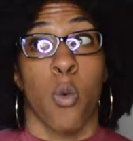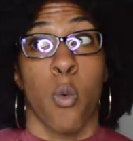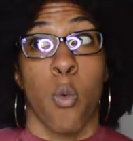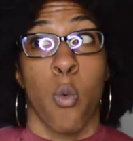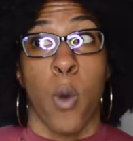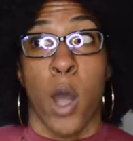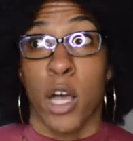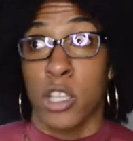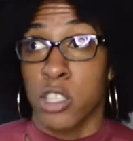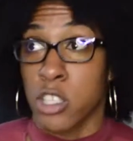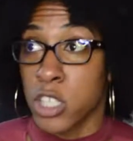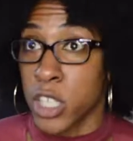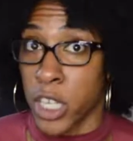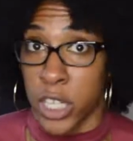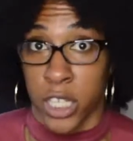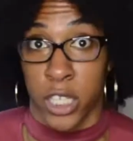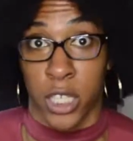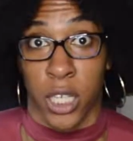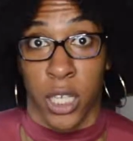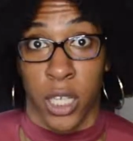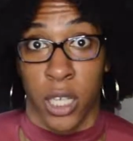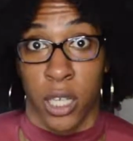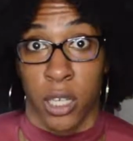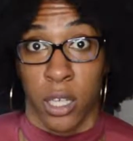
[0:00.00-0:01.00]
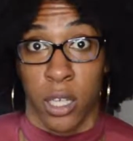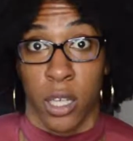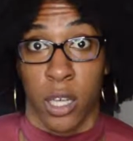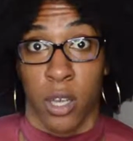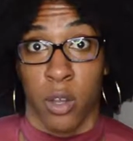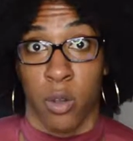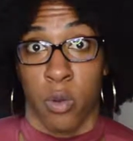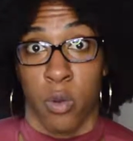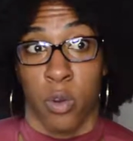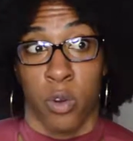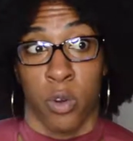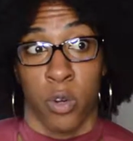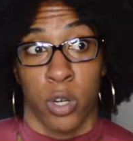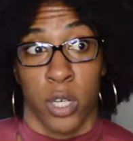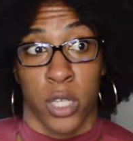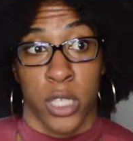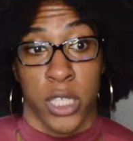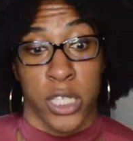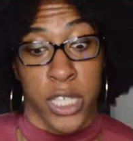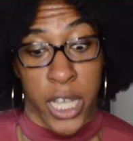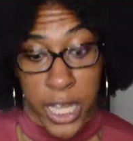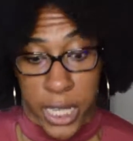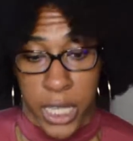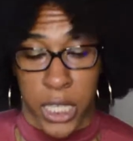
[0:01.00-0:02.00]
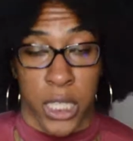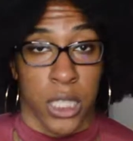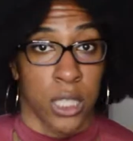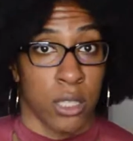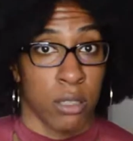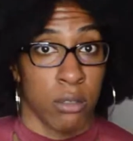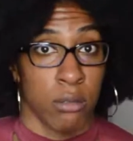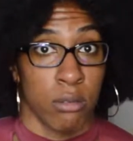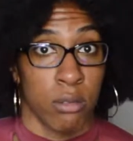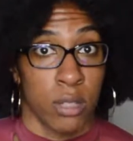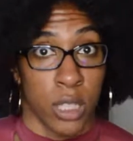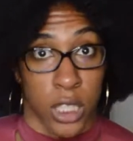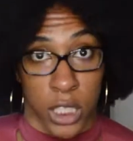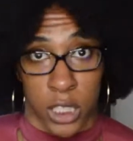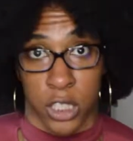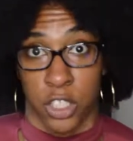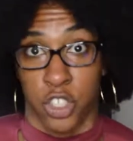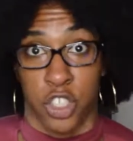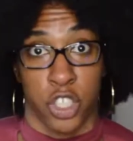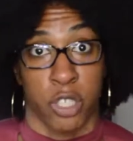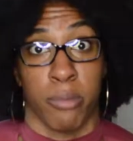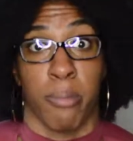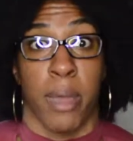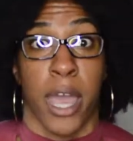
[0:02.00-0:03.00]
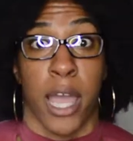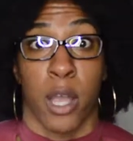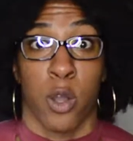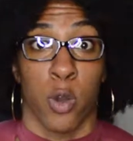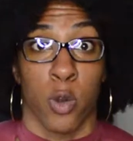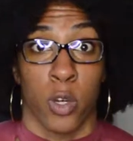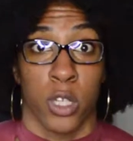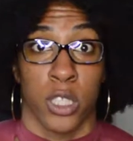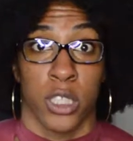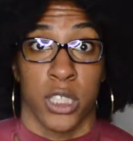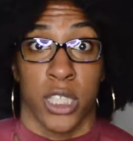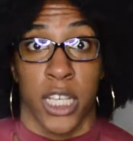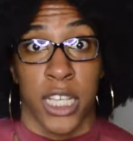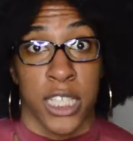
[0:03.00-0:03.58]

while studying or taking this Gmat course.